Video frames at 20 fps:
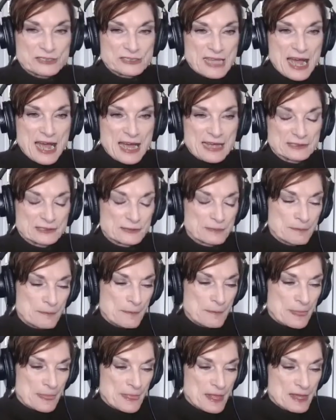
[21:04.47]
styles.
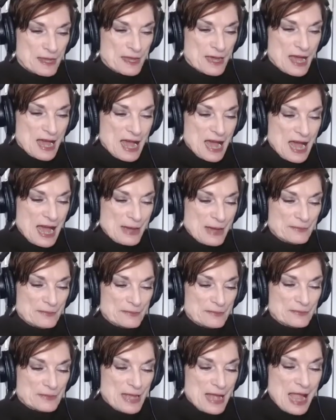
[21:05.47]

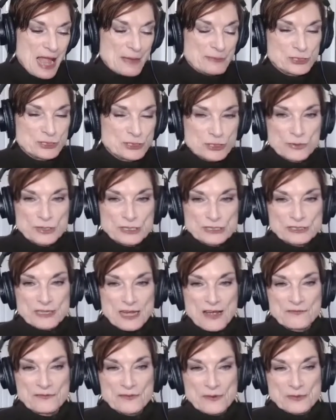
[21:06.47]
I'm Jewish.
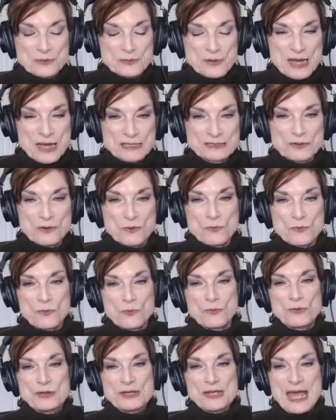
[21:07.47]
I'm from the Bronx.
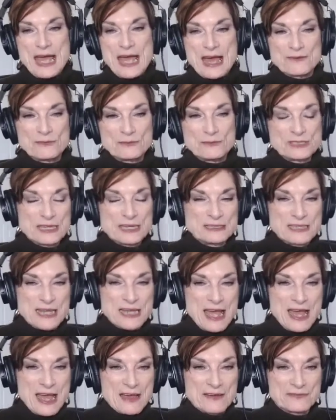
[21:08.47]
We tend to
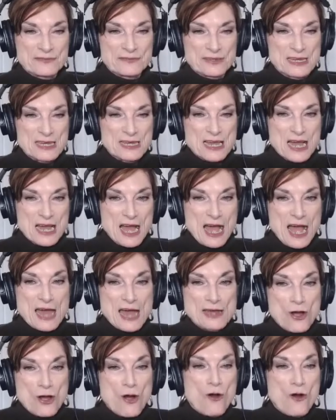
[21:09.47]
have
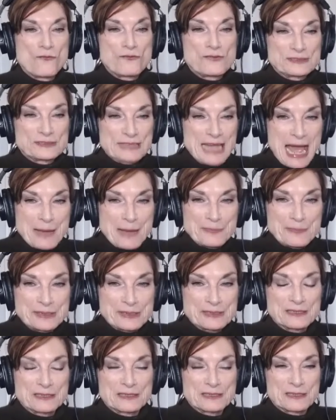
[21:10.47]
an
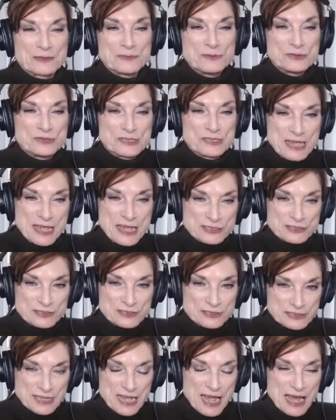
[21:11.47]
overlapping
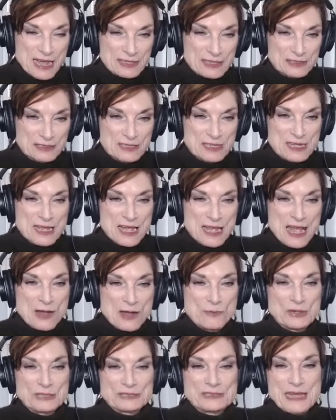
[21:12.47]
communication style.
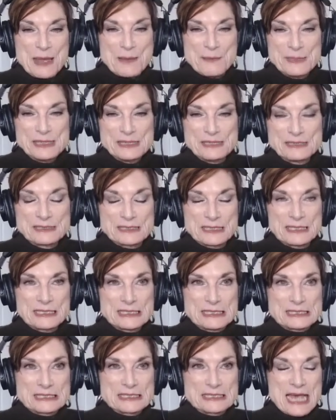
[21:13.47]
And what that means
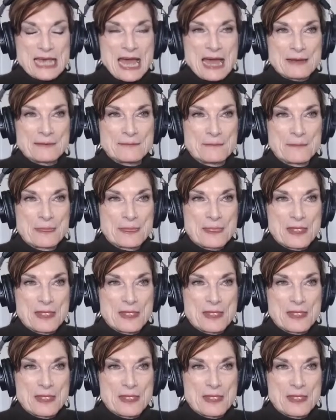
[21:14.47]
is that